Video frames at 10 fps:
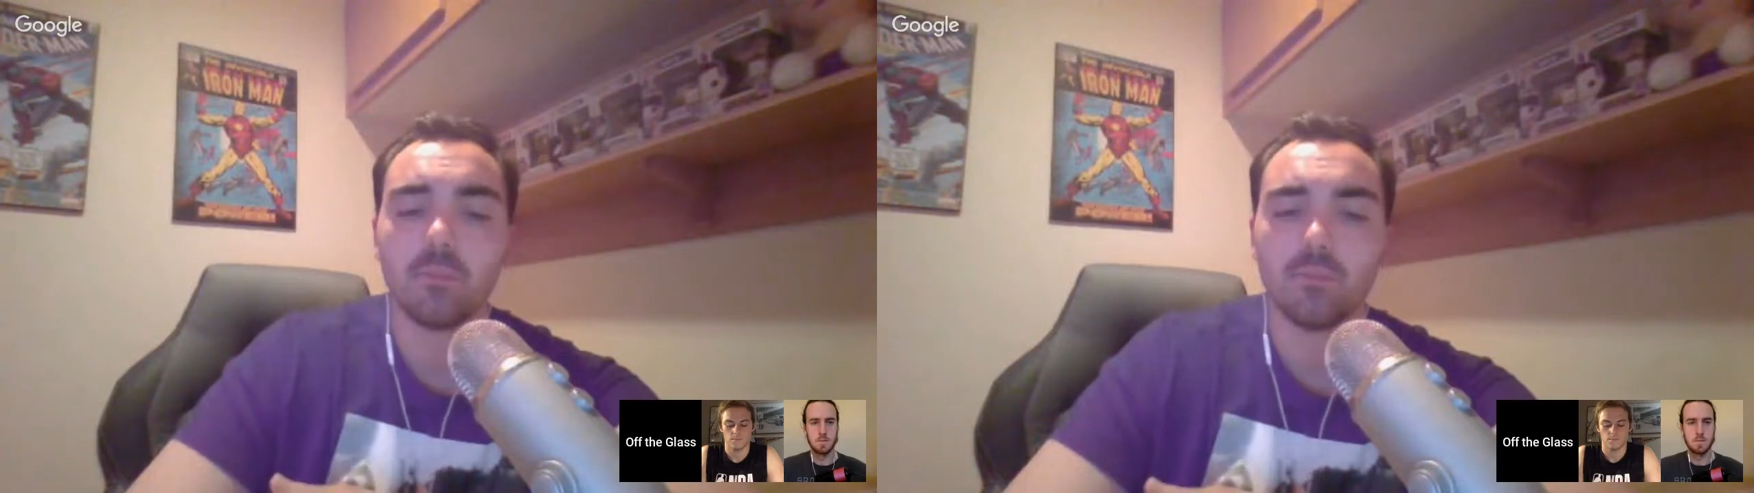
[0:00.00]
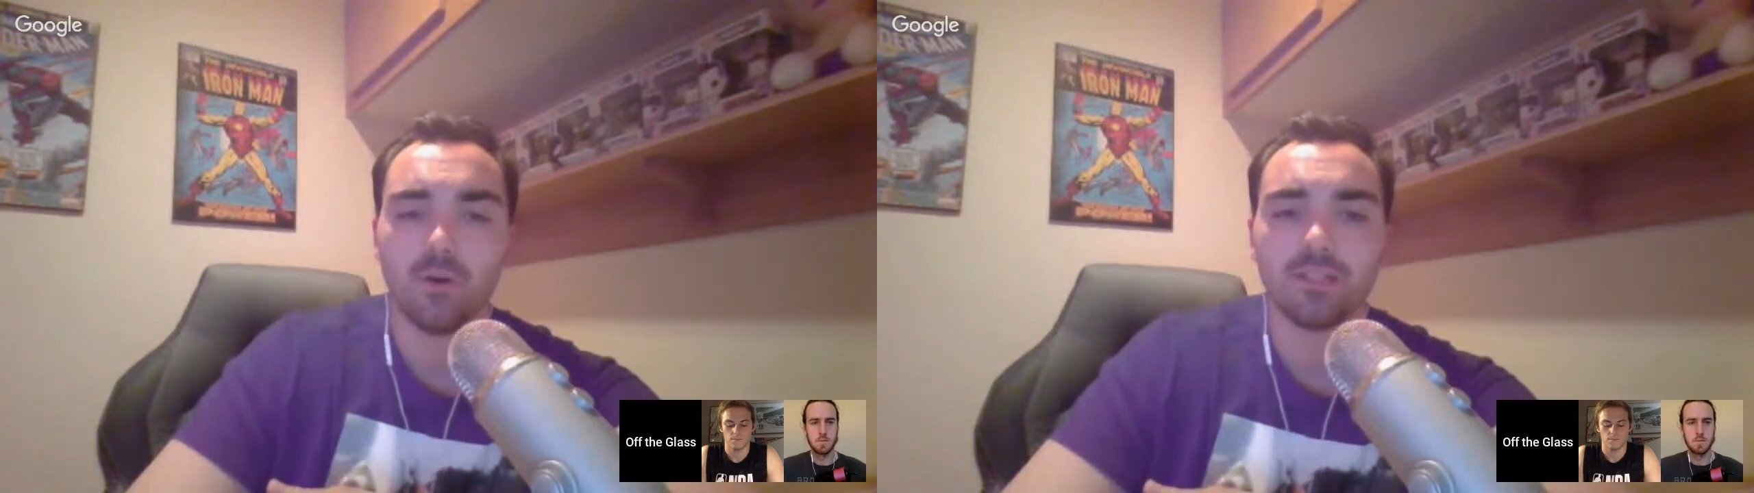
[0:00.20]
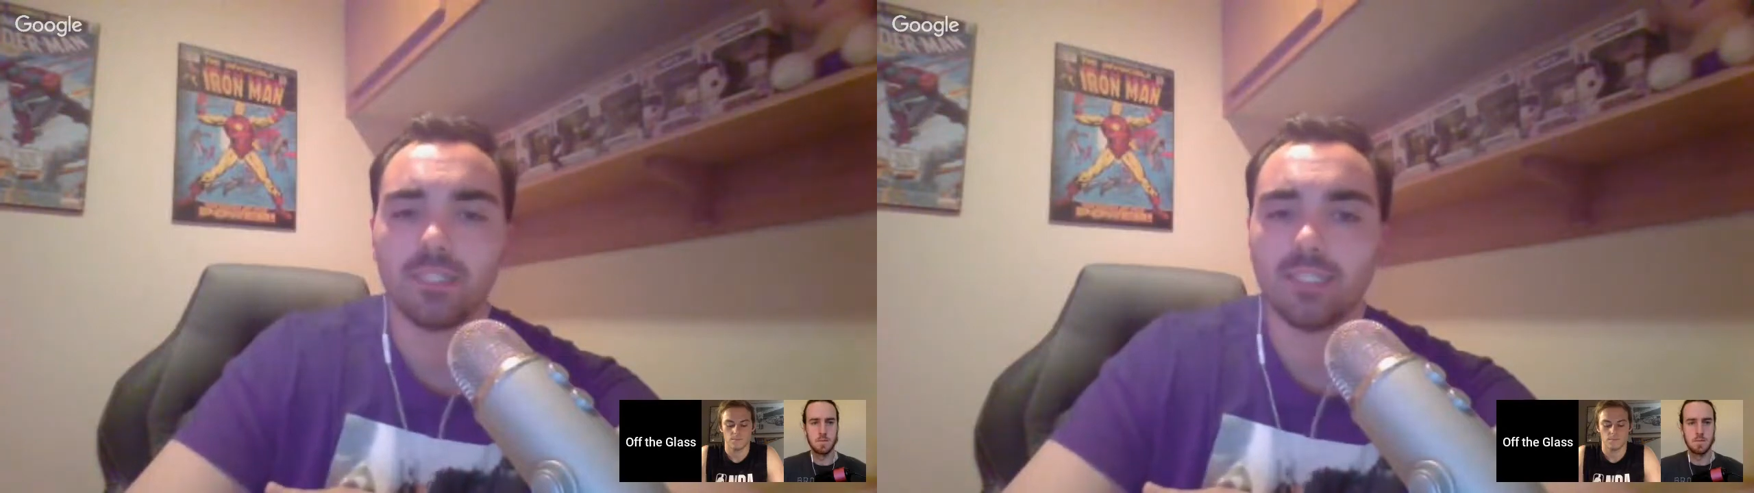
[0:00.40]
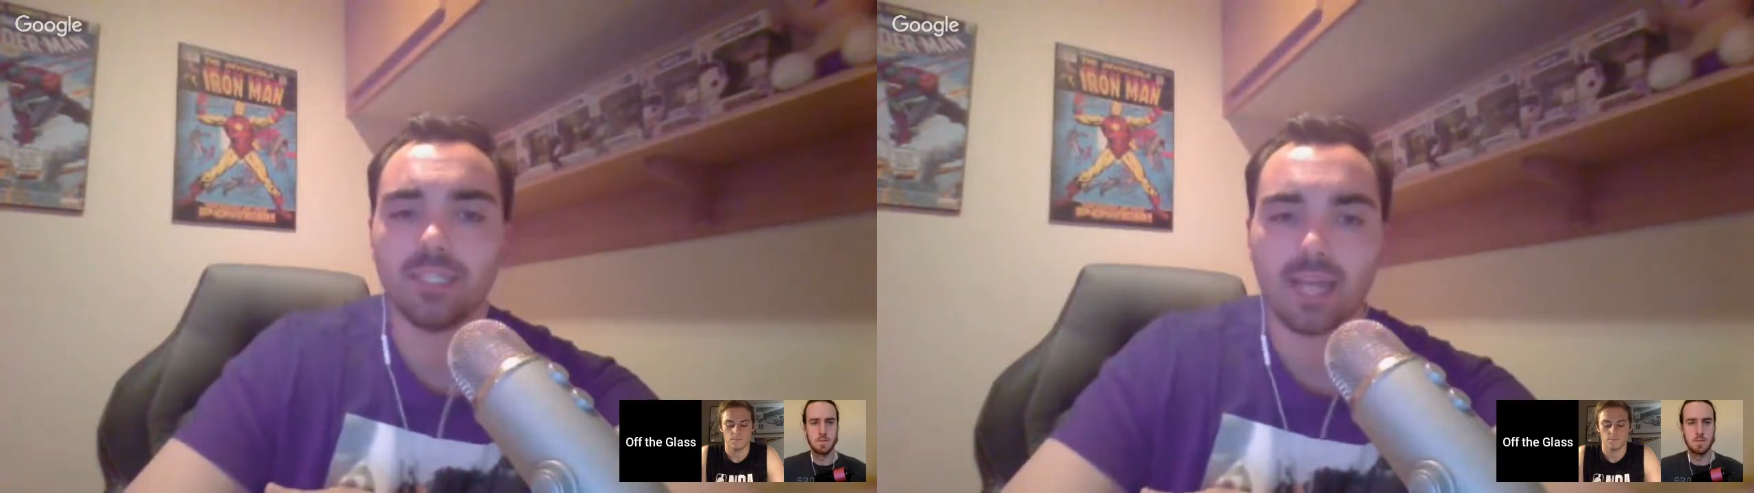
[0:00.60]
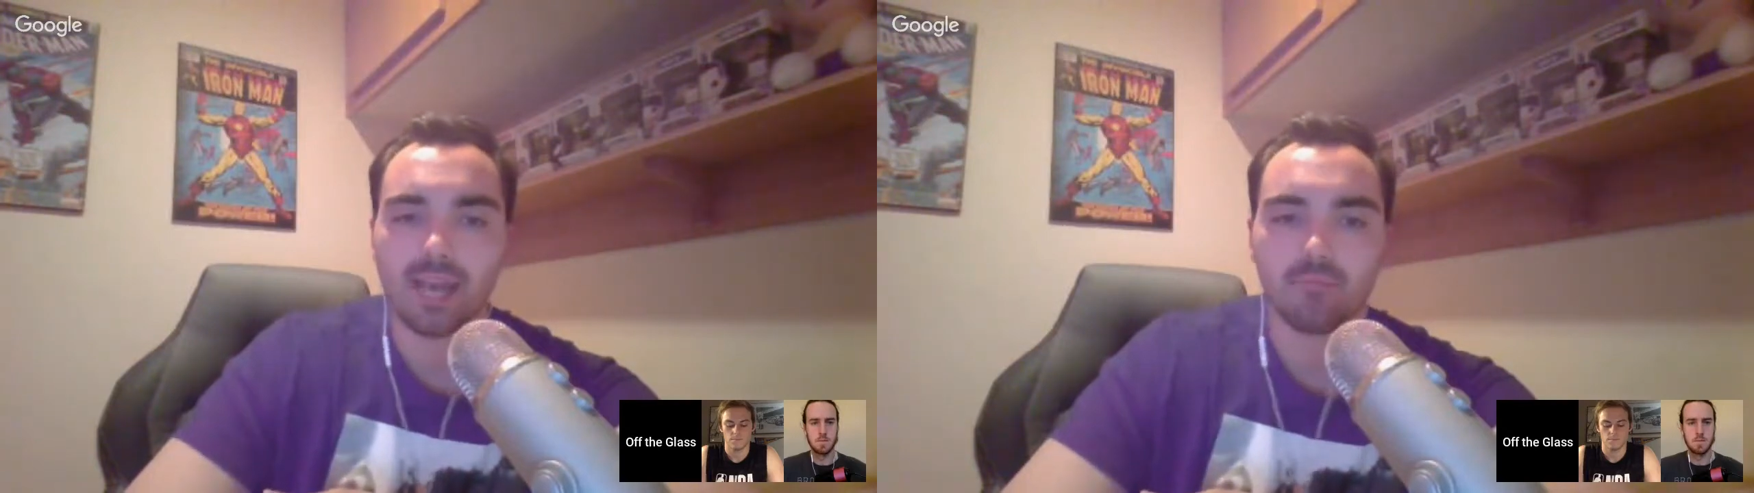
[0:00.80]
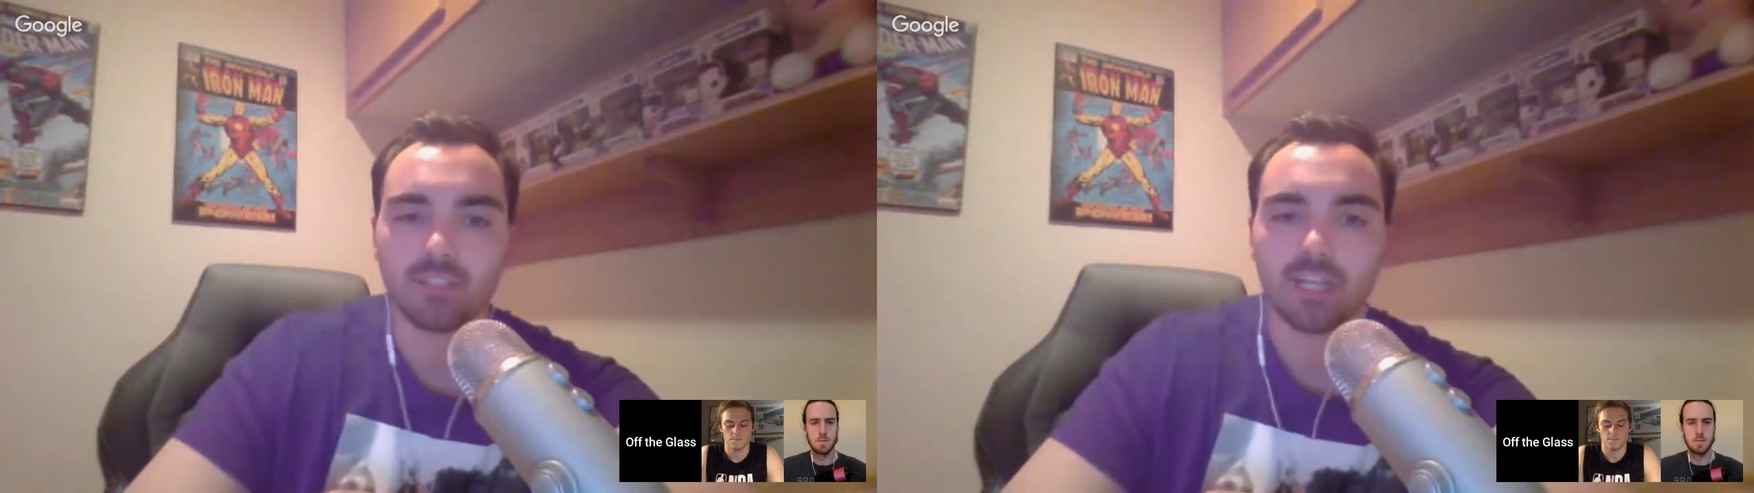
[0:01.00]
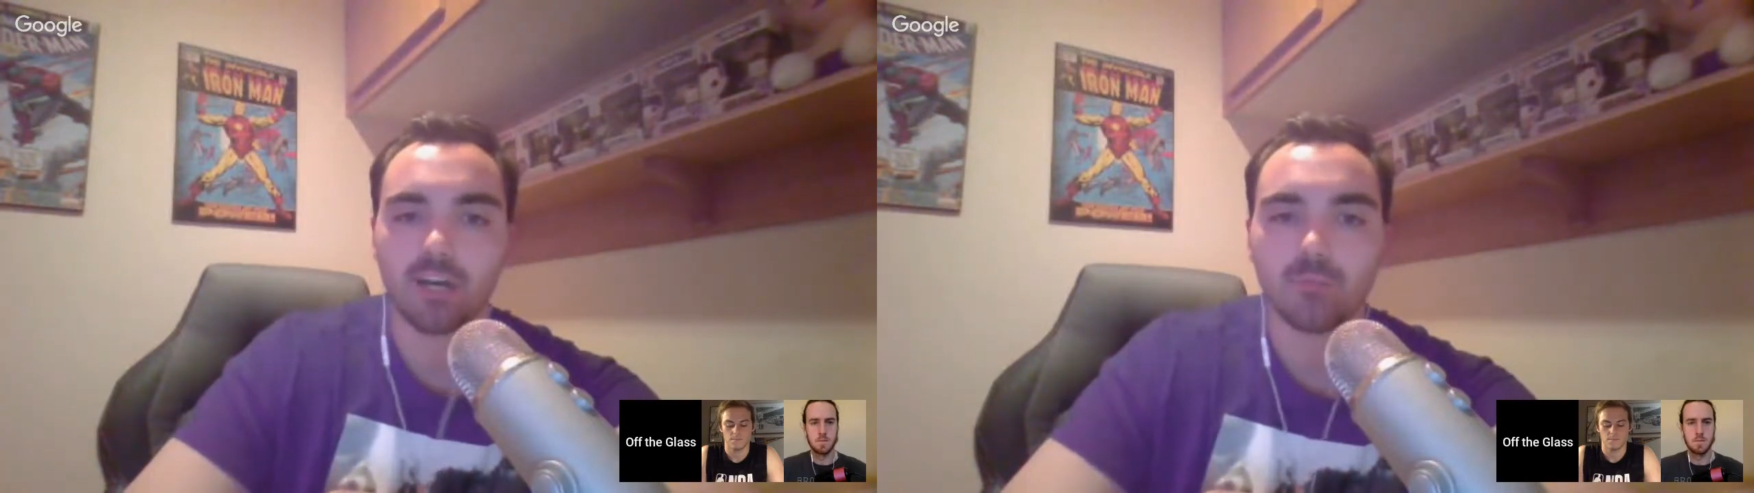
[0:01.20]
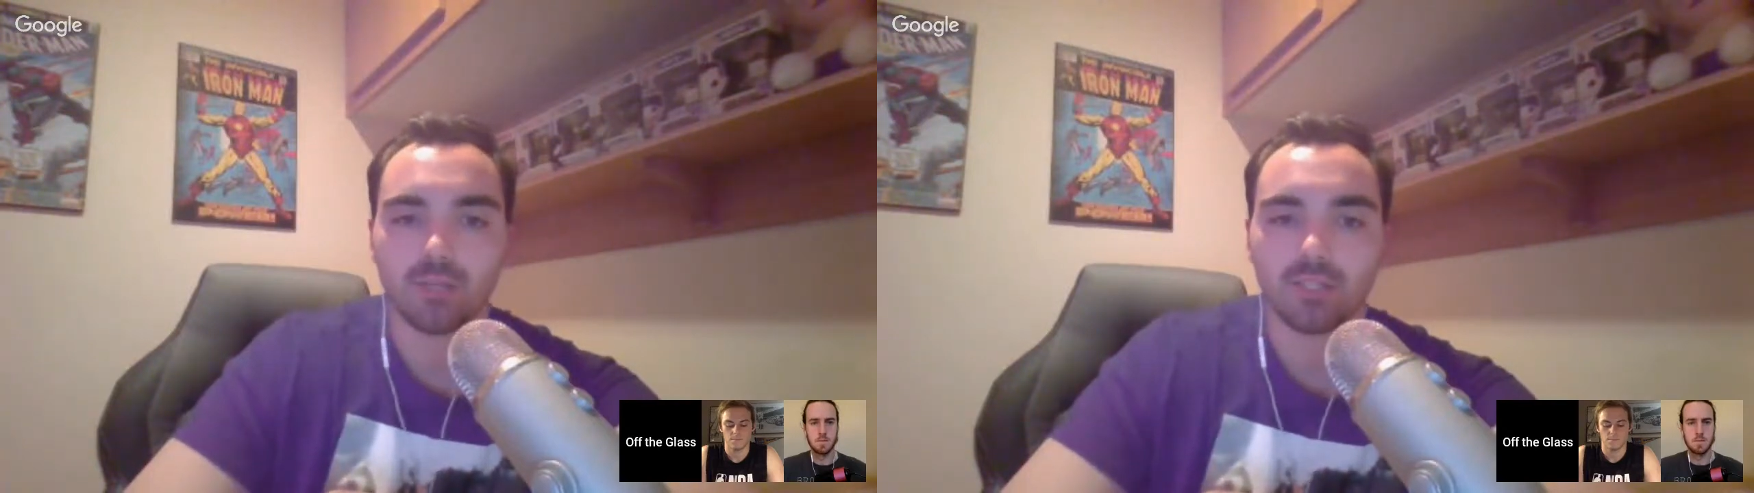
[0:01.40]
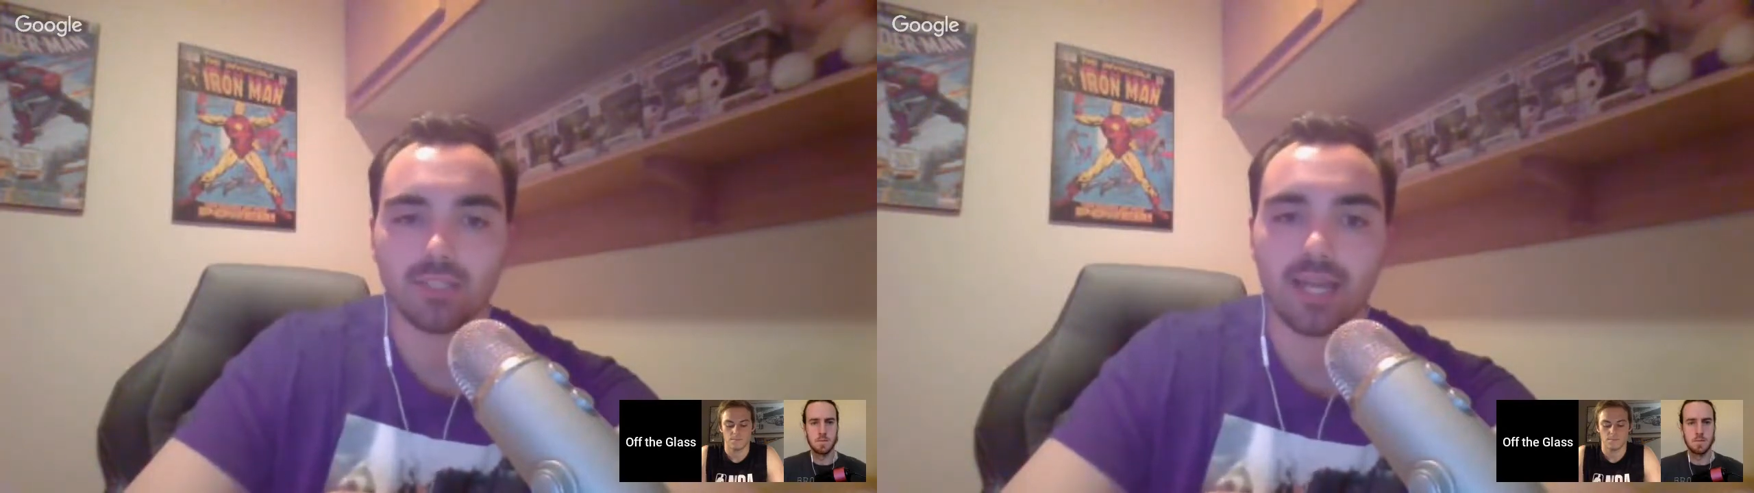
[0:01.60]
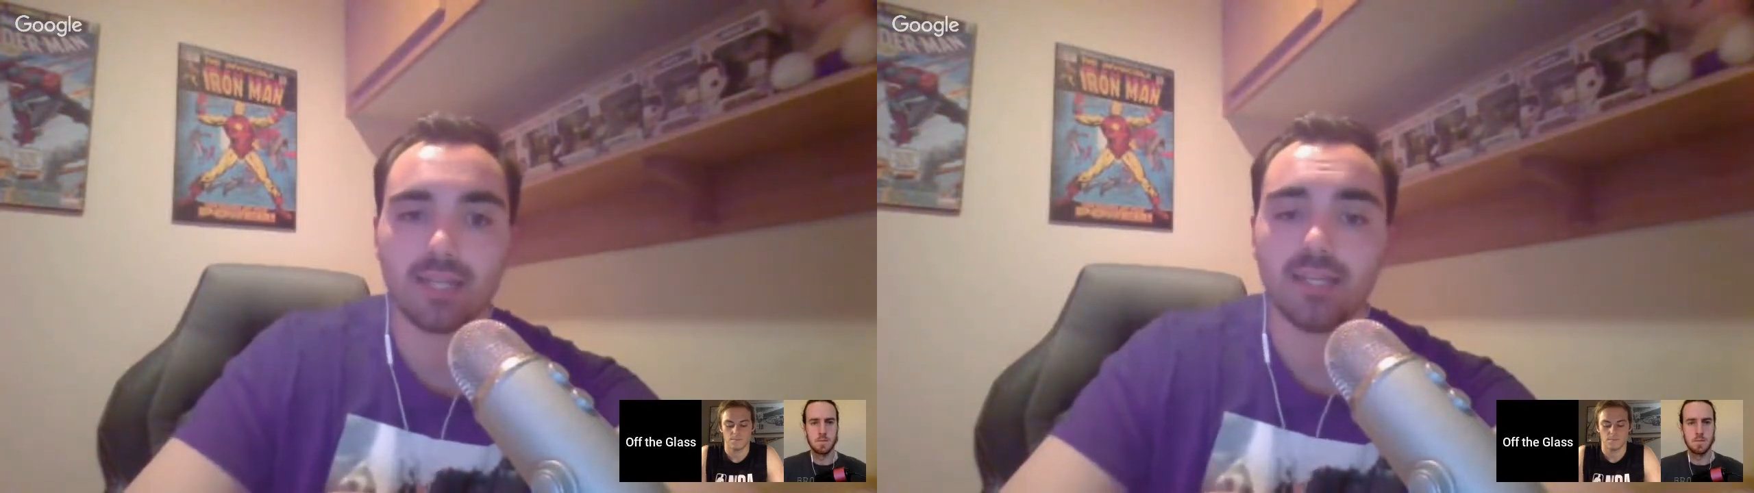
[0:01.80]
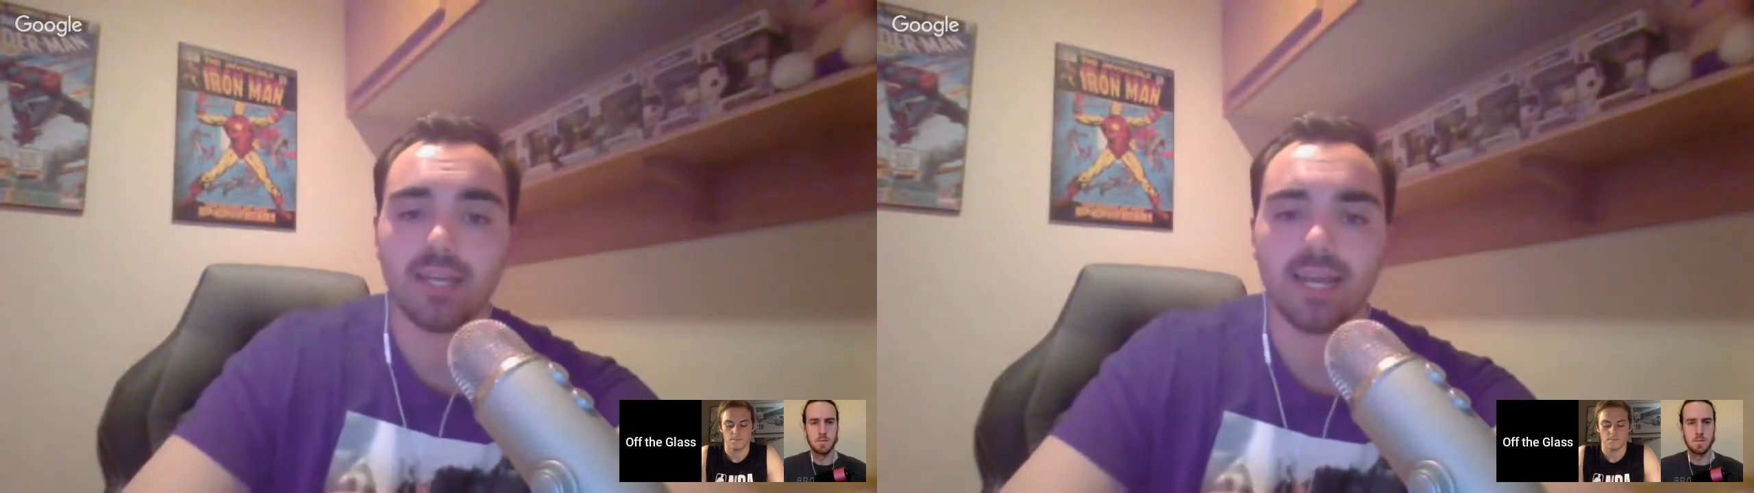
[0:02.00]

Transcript: but he didn't have much help with in that.